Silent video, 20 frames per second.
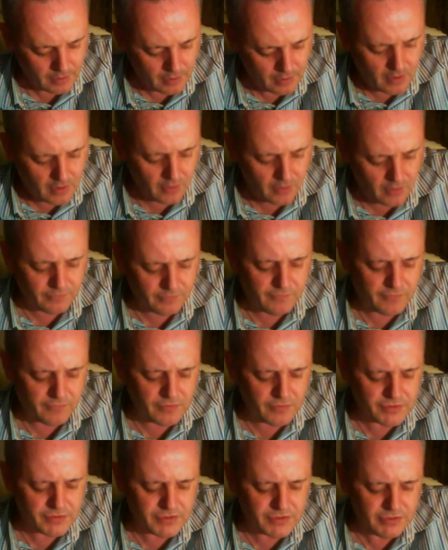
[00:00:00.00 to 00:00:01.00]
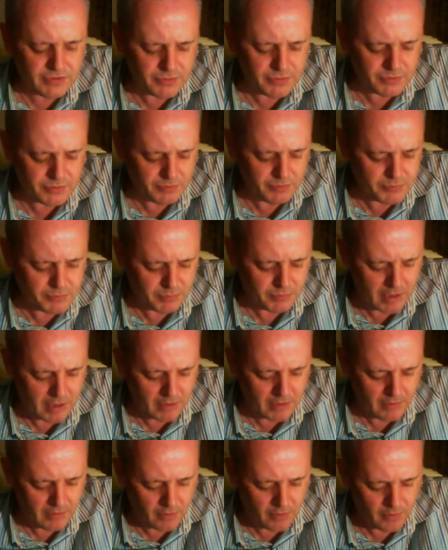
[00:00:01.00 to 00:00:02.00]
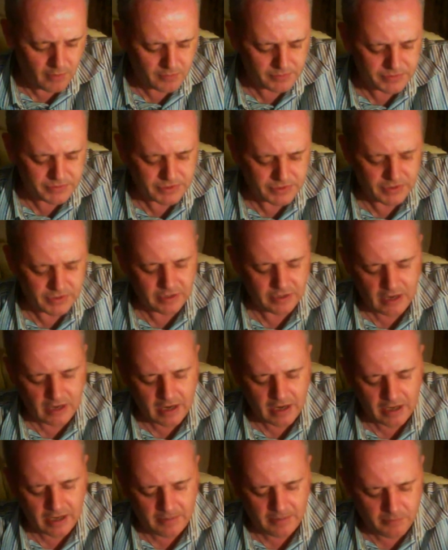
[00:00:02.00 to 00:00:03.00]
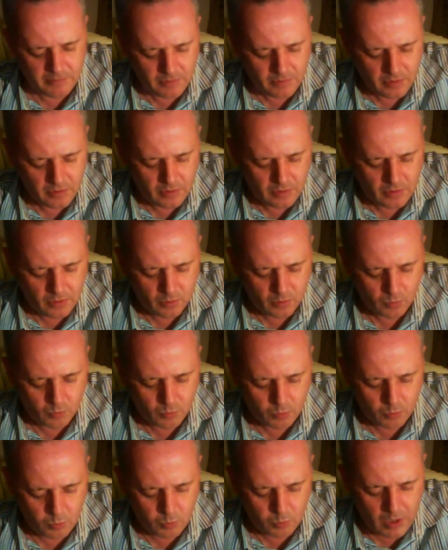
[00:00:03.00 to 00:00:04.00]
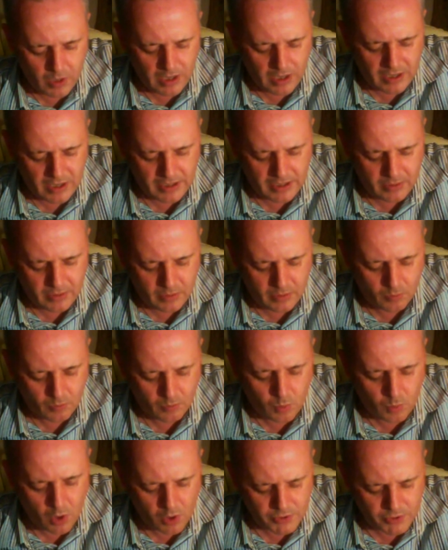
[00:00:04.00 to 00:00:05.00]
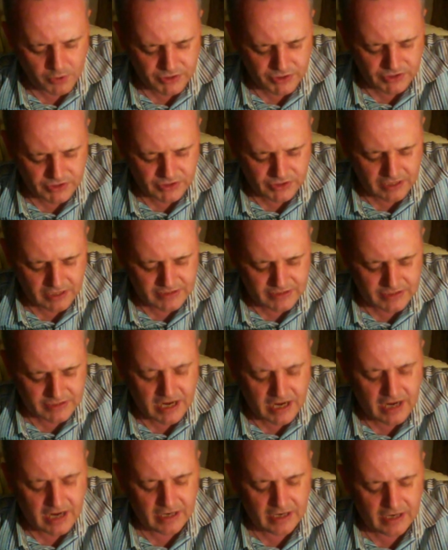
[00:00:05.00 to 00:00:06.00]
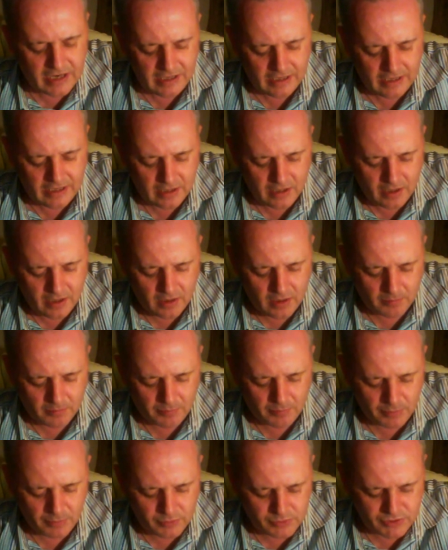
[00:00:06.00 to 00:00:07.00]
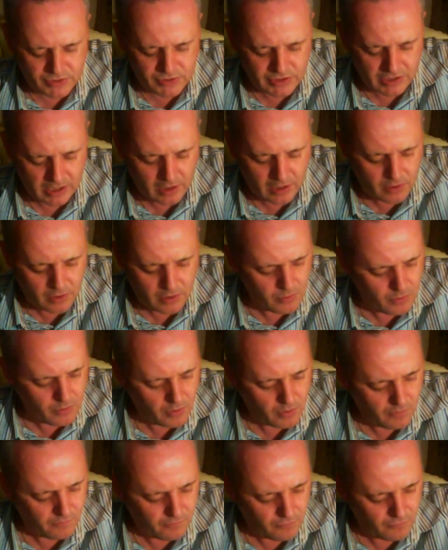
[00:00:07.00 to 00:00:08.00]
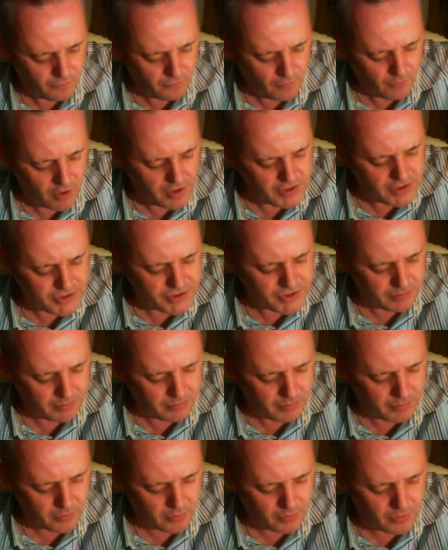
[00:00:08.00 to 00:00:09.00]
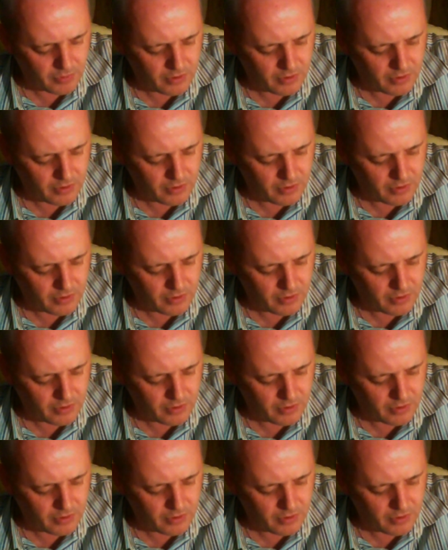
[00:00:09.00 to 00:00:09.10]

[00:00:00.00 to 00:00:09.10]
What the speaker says: Of the first he was to bear arms and a name, was Azali, Bouslow of Reisenburg.